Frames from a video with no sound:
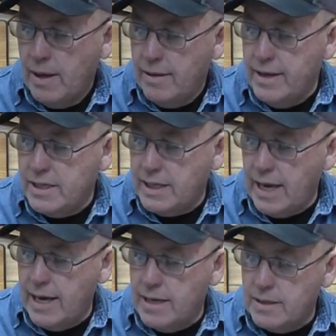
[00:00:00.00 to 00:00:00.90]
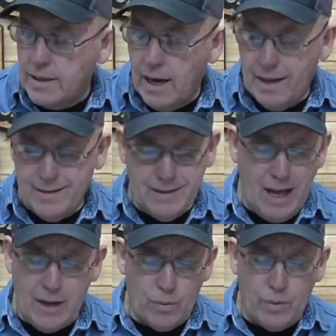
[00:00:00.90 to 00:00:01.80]
This is uh,
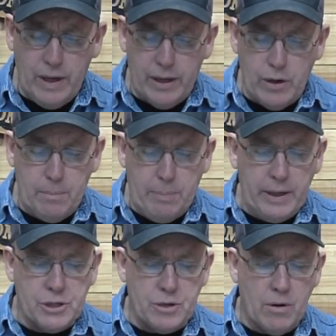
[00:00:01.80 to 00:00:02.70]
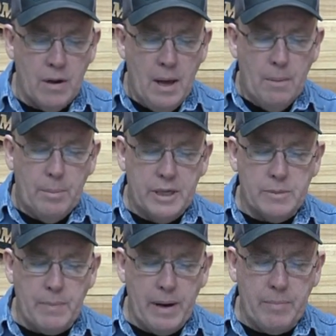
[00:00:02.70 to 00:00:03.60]
not a really good picture, but
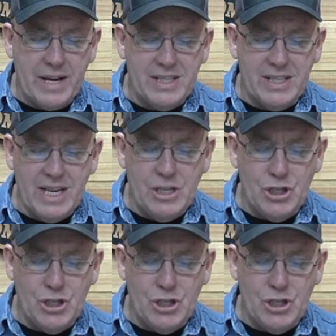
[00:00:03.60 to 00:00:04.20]
it's made by C.